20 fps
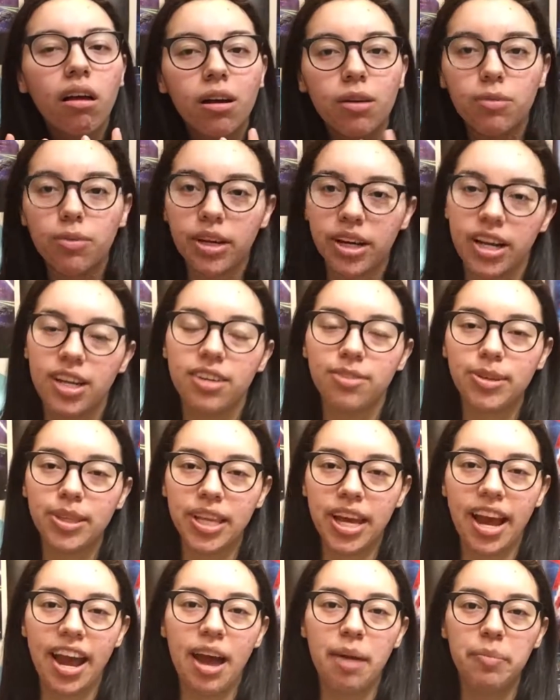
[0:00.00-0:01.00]
when
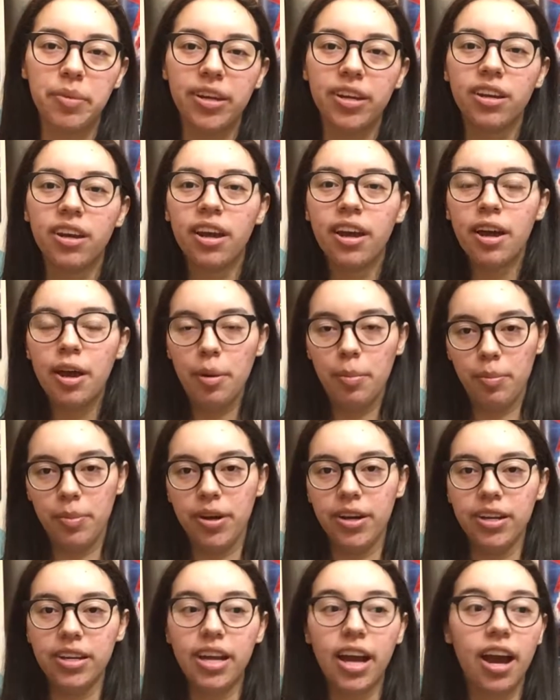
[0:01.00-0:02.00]
that happened.
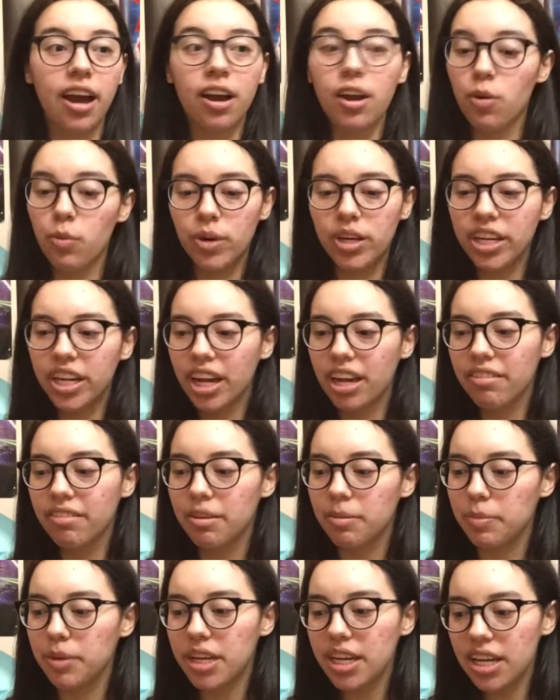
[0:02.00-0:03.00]
But yeah, when he gave
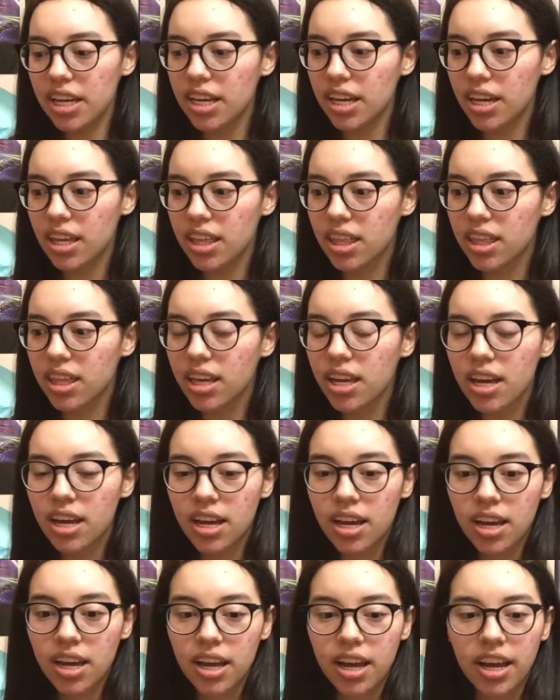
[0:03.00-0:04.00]
him Edith,
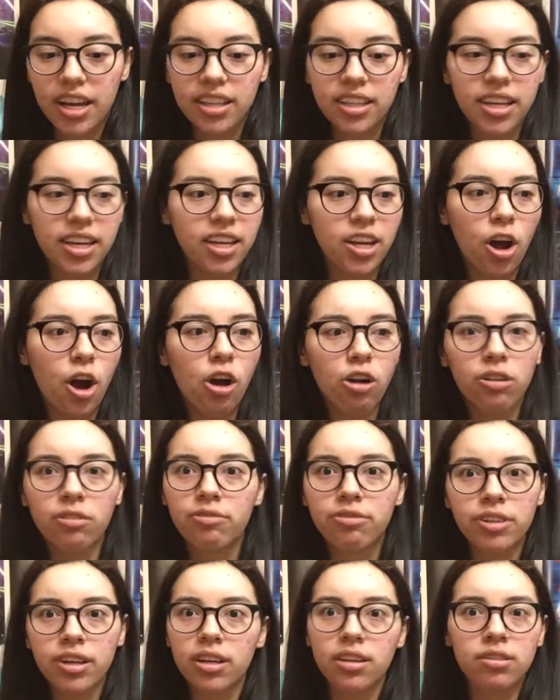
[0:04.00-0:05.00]
and then all
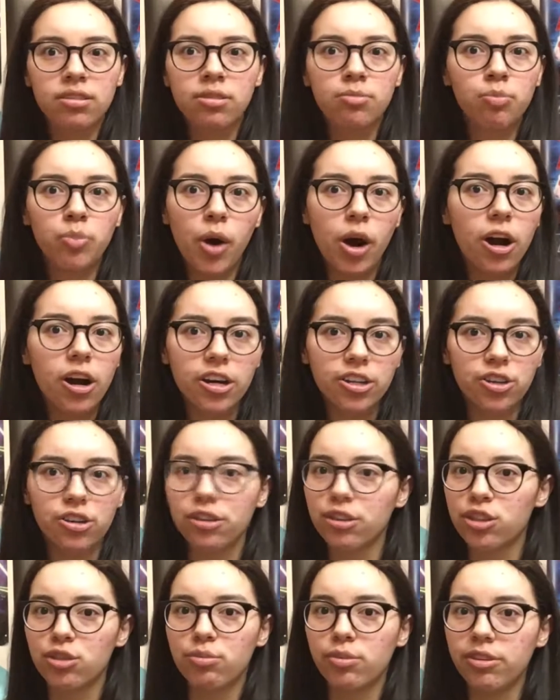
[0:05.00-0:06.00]
of the bar
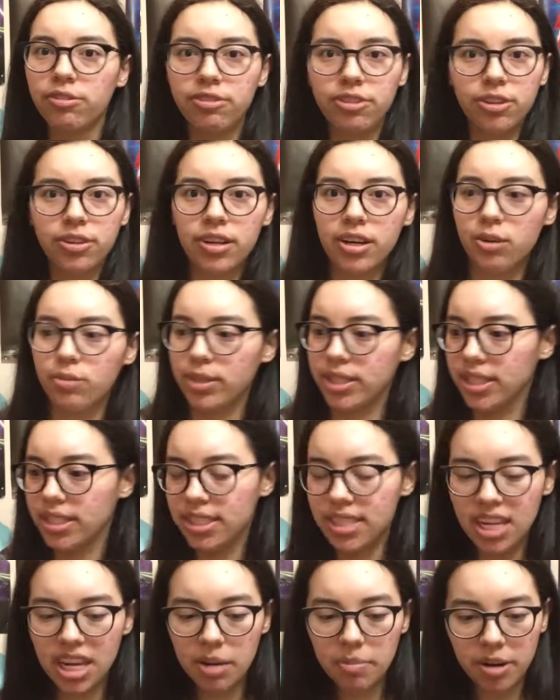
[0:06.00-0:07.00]
started to reveal that it was his
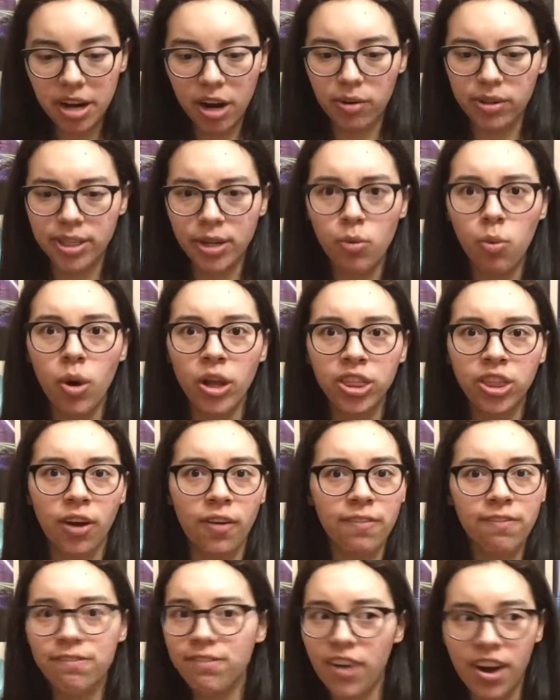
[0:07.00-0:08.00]
team, and I was like, what the
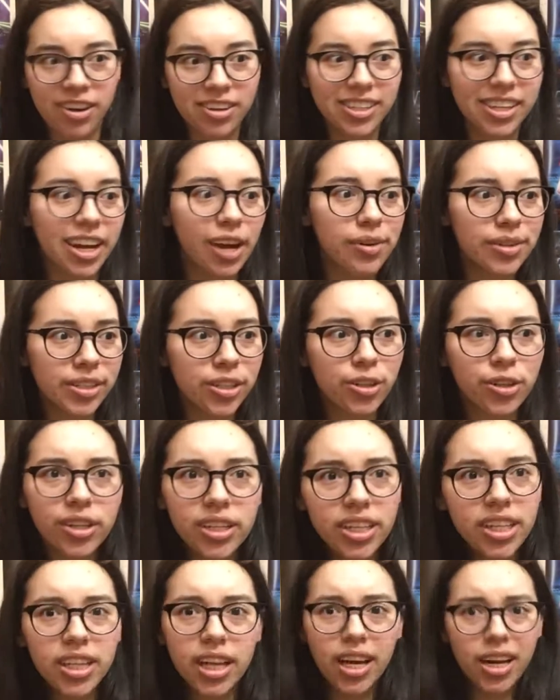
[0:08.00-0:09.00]
fuck? Like, I was
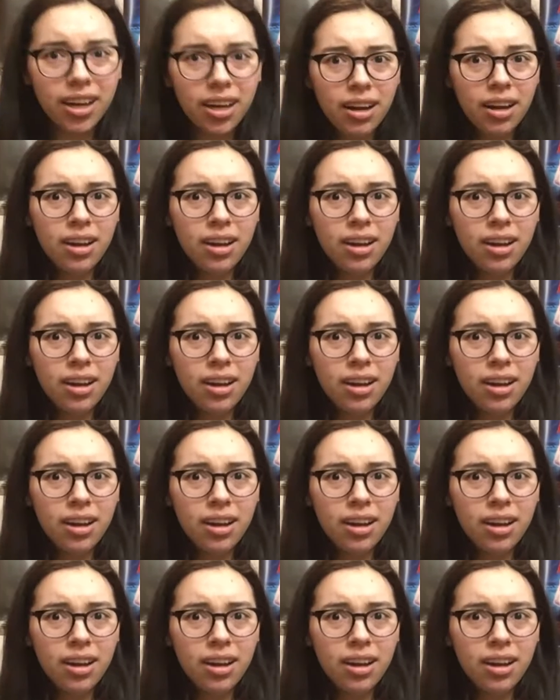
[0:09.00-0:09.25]
literally like,